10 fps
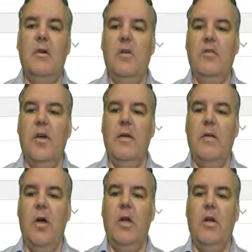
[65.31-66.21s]
So if
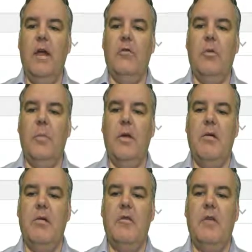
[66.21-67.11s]
I go down to
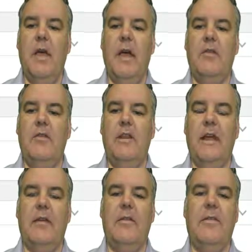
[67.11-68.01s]
appearance and
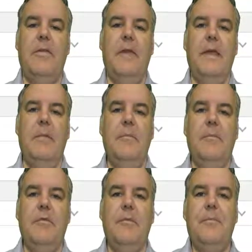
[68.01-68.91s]
select
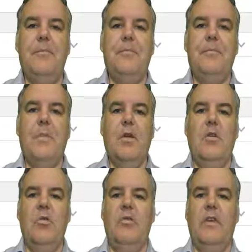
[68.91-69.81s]
themes,
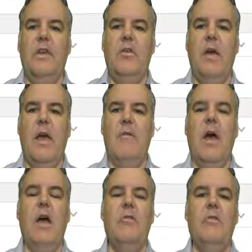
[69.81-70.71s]
you'll see you have
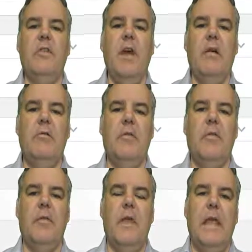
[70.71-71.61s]
hundreds and hundreds of
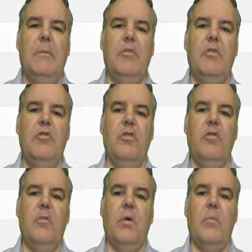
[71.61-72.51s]
themes to choose
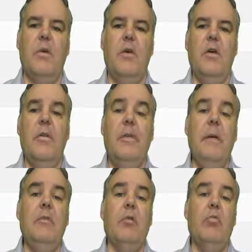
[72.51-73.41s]
from.
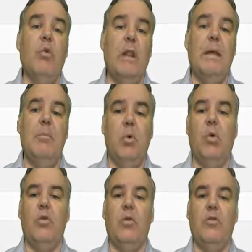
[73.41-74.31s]
Themes are really
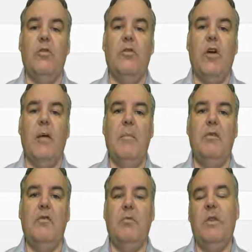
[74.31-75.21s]
important on your site
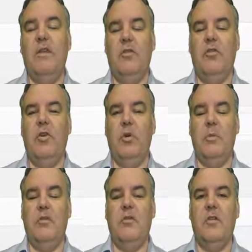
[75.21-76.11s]
because it really
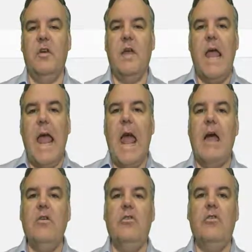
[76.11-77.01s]
determines how
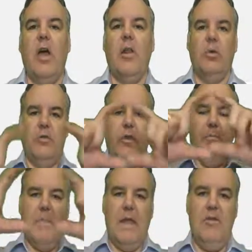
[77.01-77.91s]
your site looks, the
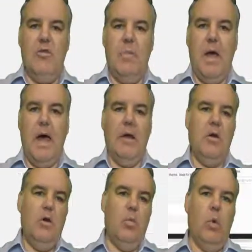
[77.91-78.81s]
menu part,
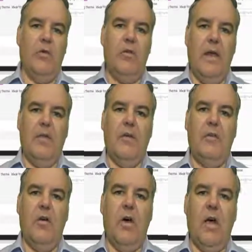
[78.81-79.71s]
what's down the
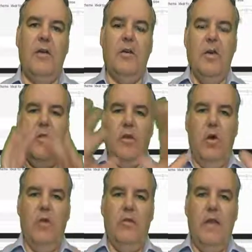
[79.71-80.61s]
side, the
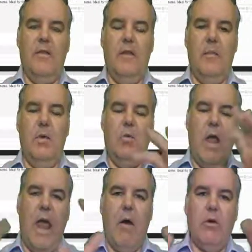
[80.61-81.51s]
content in the middle,
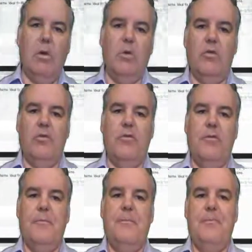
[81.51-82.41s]
how it looks.
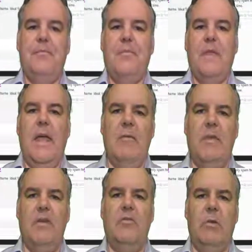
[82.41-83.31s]

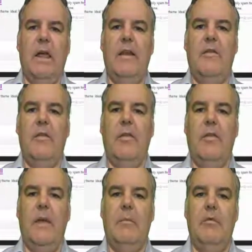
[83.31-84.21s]
Everything's related to the theme.